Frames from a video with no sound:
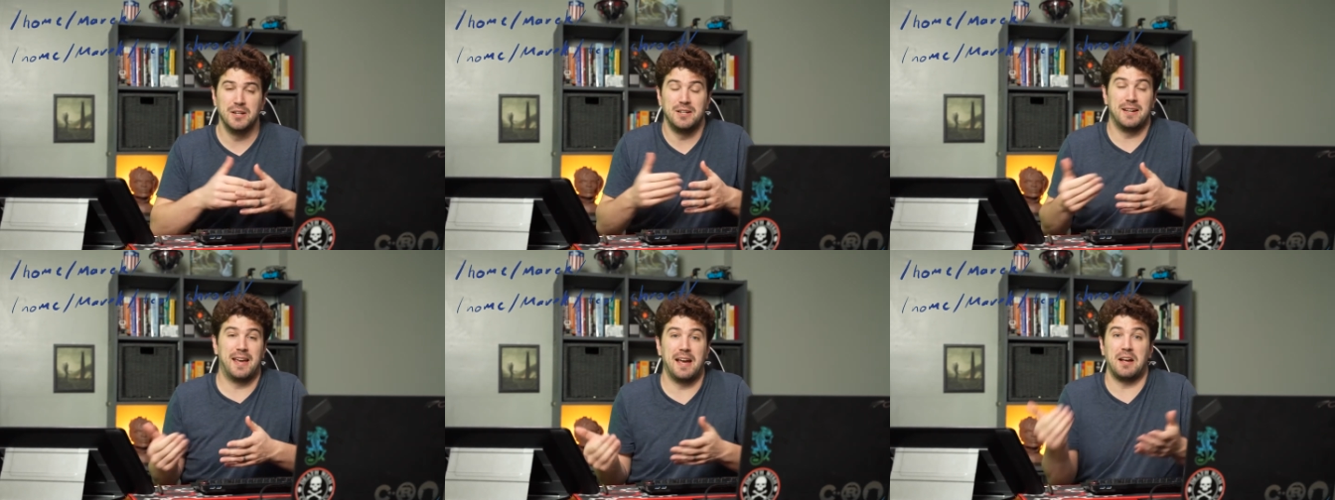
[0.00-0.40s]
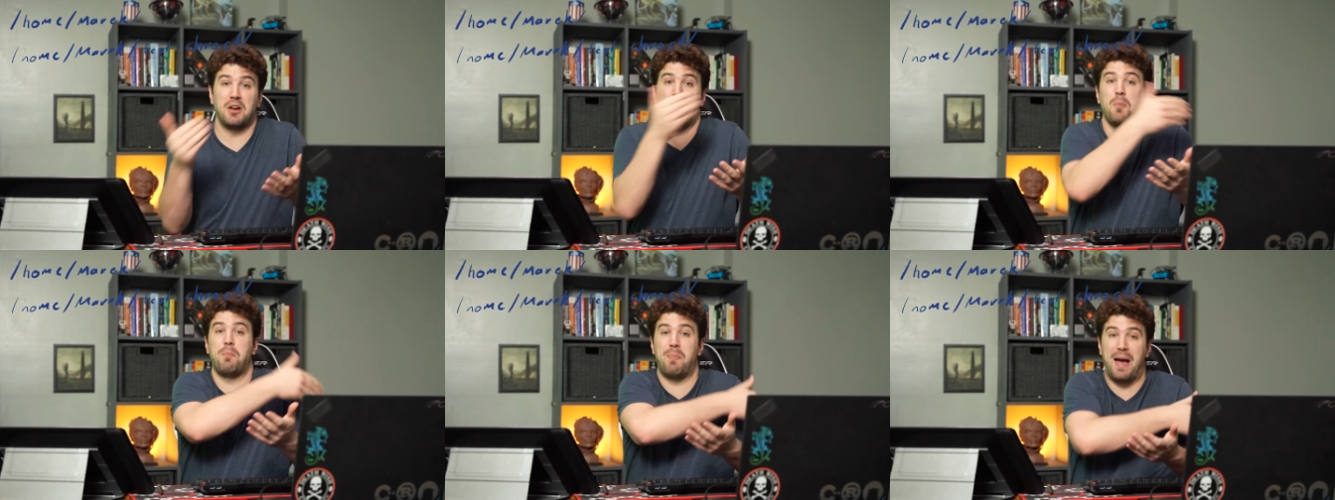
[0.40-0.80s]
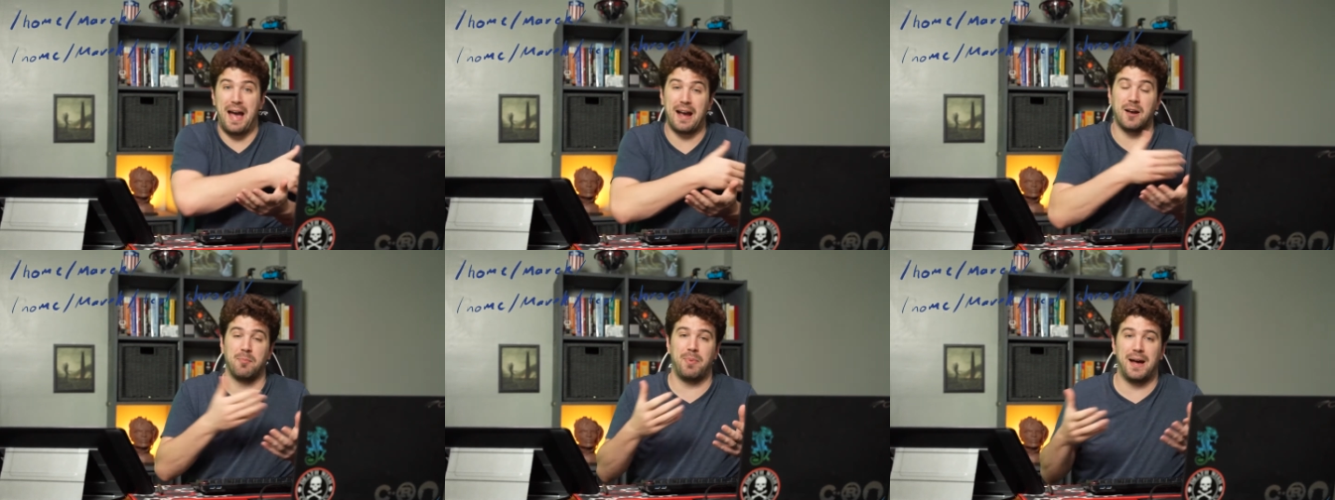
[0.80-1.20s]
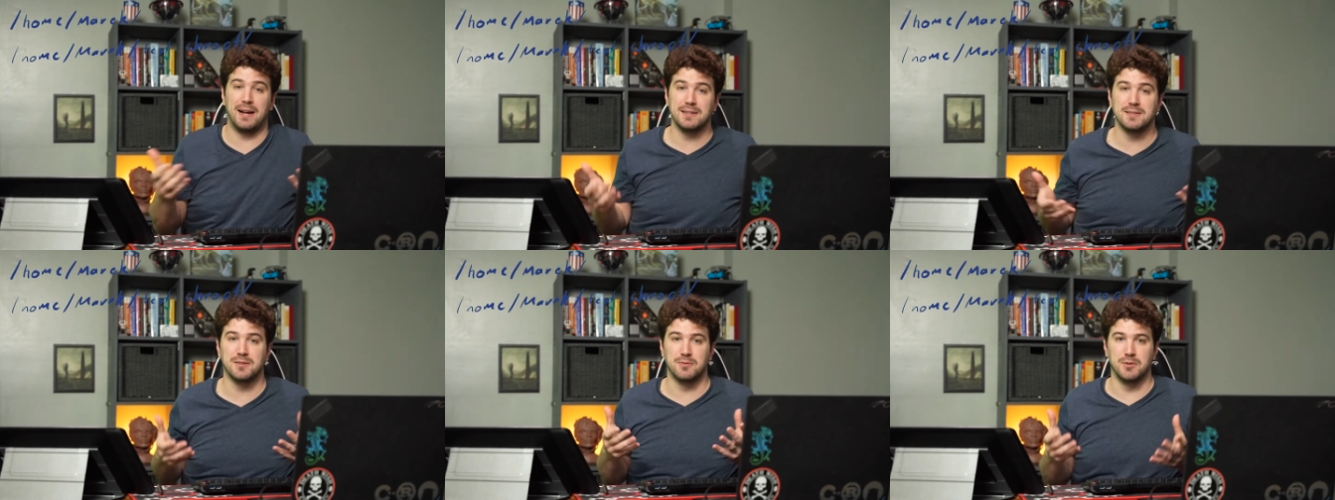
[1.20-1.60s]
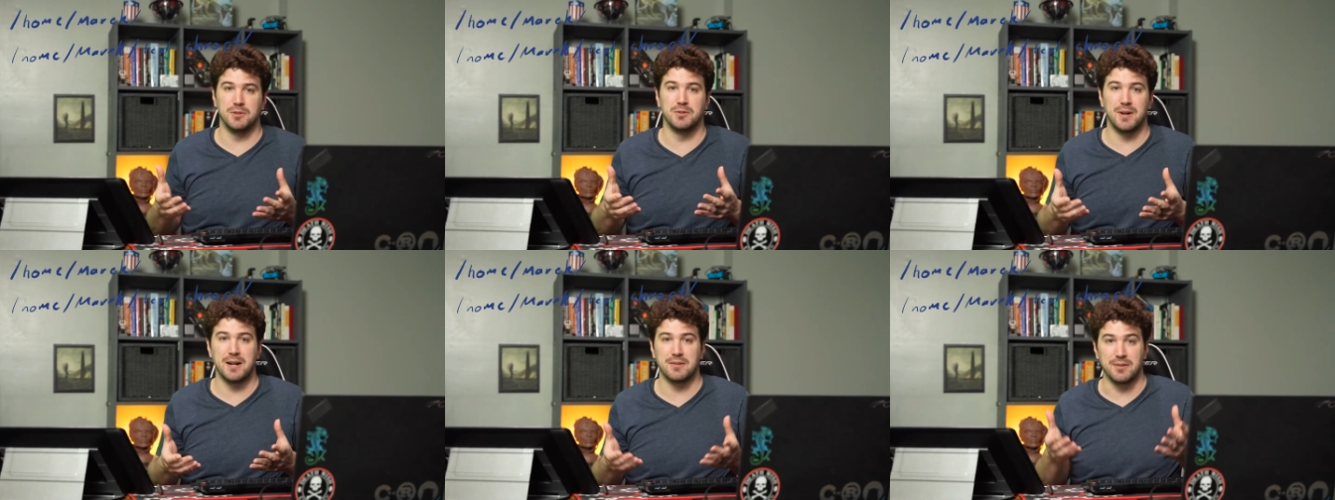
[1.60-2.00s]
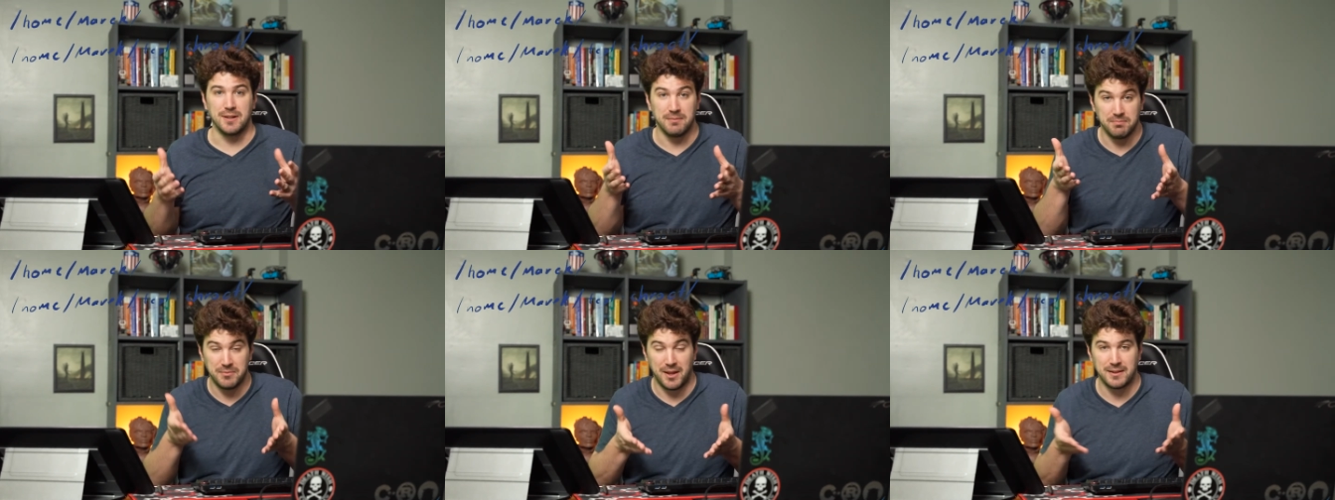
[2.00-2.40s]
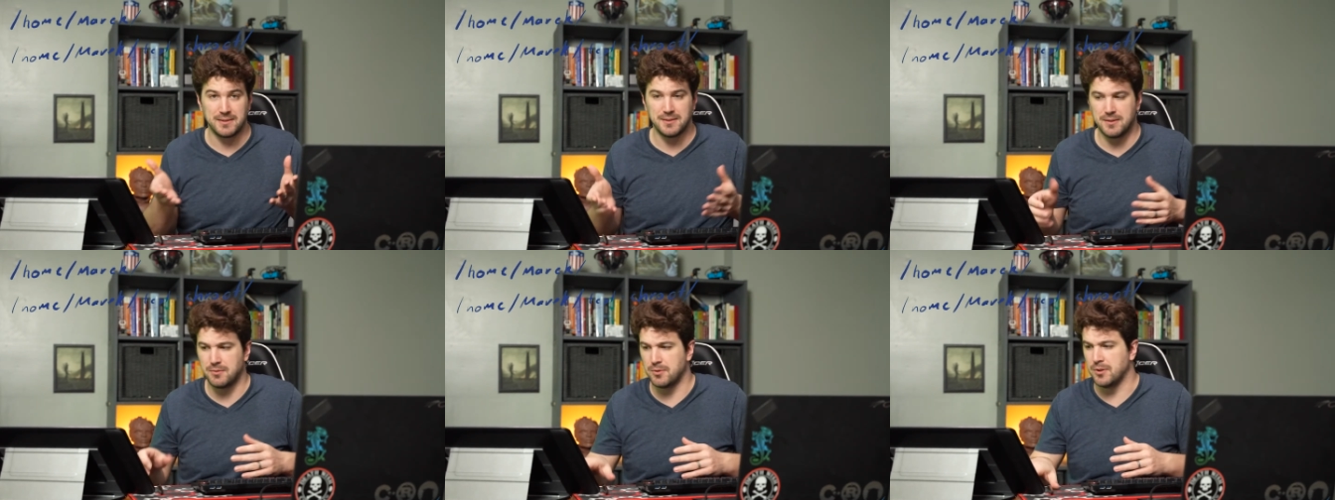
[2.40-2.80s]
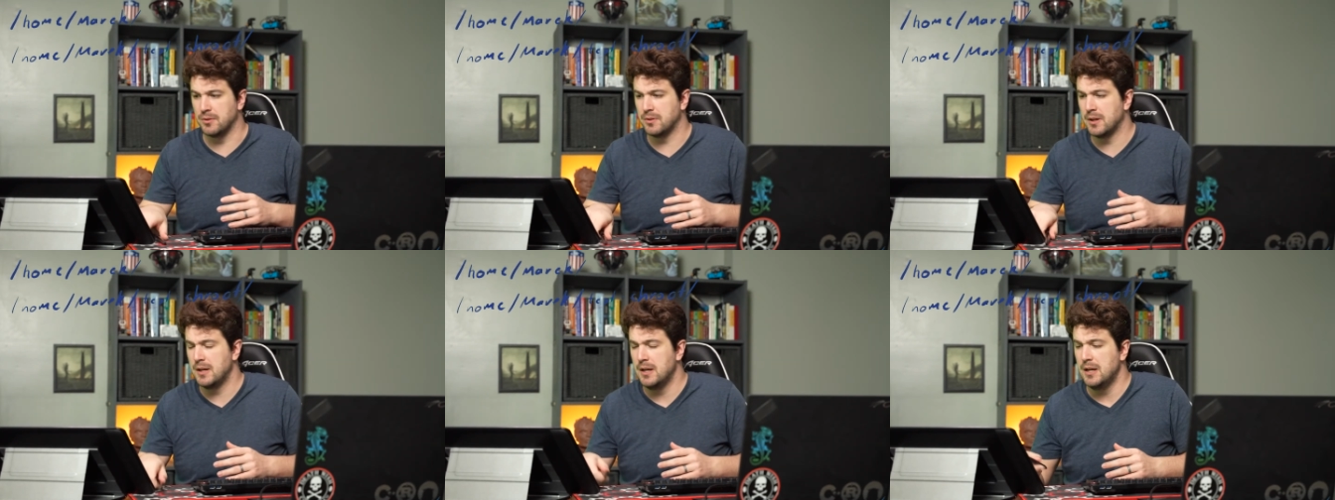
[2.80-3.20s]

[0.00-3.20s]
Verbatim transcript: You can't go back past the root directory. That's the root.